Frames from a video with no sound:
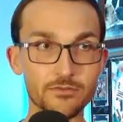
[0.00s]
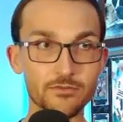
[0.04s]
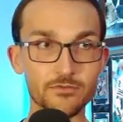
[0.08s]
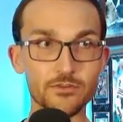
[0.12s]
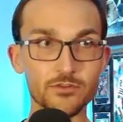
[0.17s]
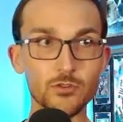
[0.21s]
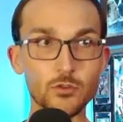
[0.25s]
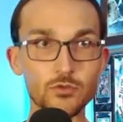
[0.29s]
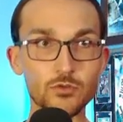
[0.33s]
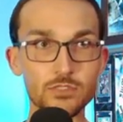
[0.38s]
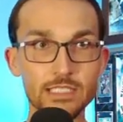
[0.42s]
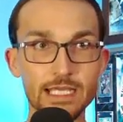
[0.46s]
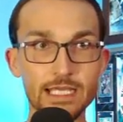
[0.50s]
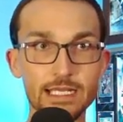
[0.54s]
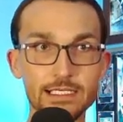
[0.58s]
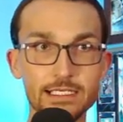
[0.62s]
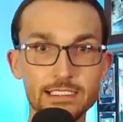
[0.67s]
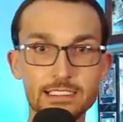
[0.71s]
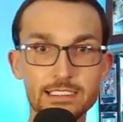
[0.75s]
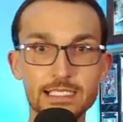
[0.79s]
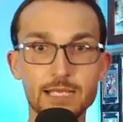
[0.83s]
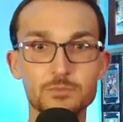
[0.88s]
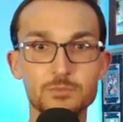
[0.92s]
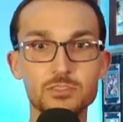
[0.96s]
views yet.
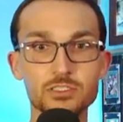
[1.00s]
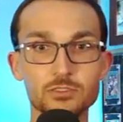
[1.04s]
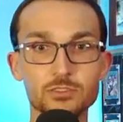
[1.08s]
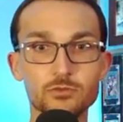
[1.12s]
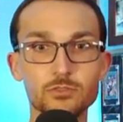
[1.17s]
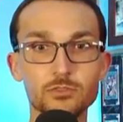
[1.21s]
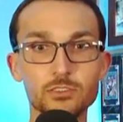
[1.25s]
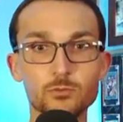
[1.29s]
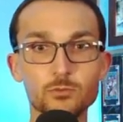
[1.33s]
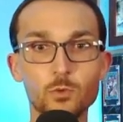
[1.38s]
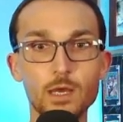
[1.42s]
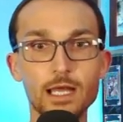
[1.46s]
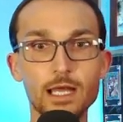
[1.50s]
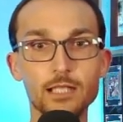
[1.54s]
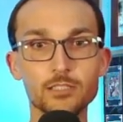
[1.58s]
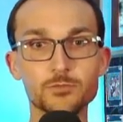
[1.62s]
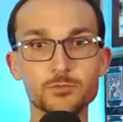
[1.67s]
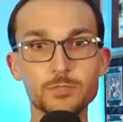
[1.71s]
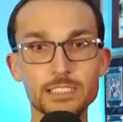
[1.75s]
It's absolutely wild.